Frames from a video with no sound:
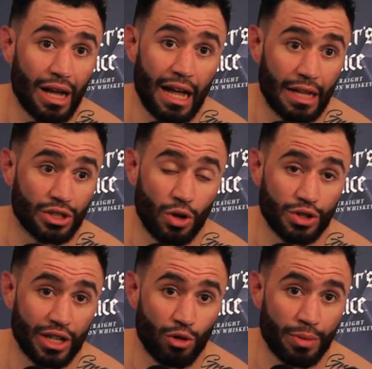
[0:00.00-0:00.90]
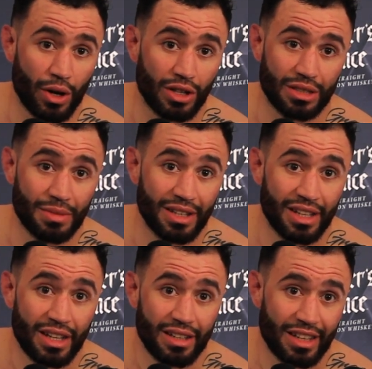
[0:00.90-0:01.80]
Yeah, as an alternate would be awesome.
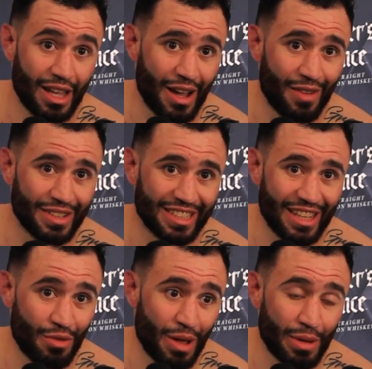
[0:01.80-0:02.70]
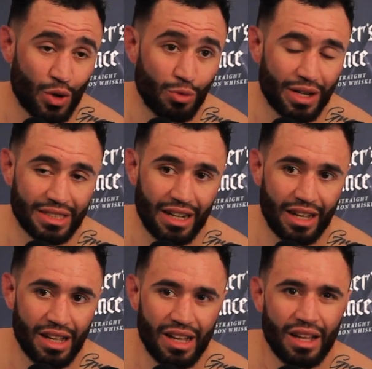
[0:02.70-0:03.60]
Obviously, that'd be cool because
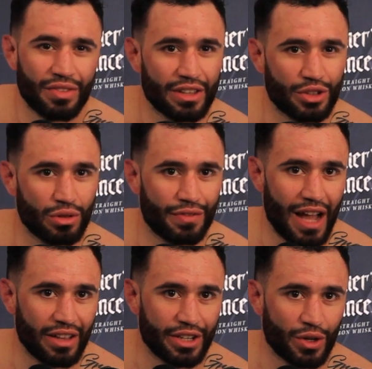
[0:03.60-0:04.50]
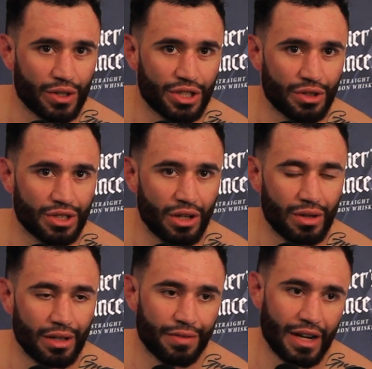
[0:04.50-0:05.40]
I think they're doing the finale in New York too. So
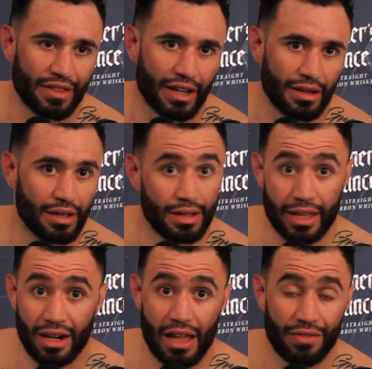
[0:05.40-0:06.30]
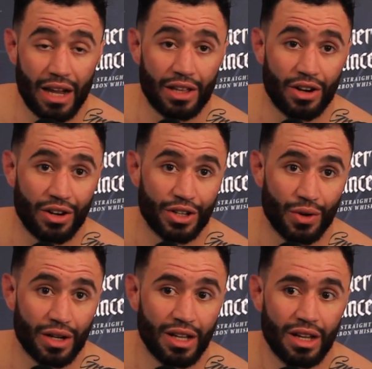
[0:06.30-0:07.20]
if anything, get on that finale card in New
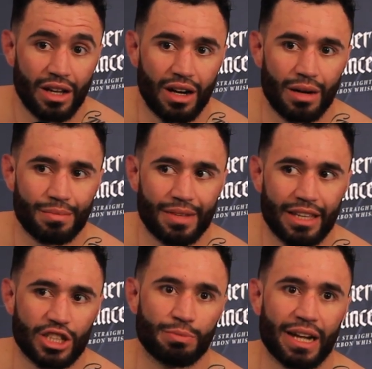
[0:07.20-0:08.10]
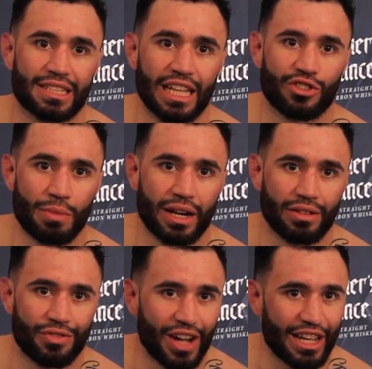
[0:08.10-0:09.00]
York. It just makes sense for me
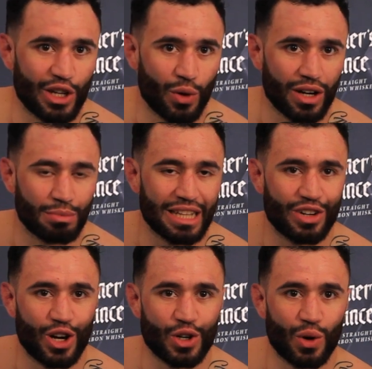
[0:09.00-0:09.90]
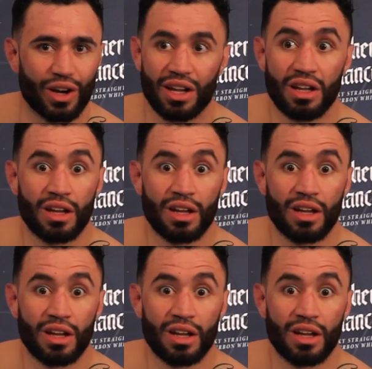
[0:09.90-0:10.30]
to fight in New York. I'm 7-0 New York.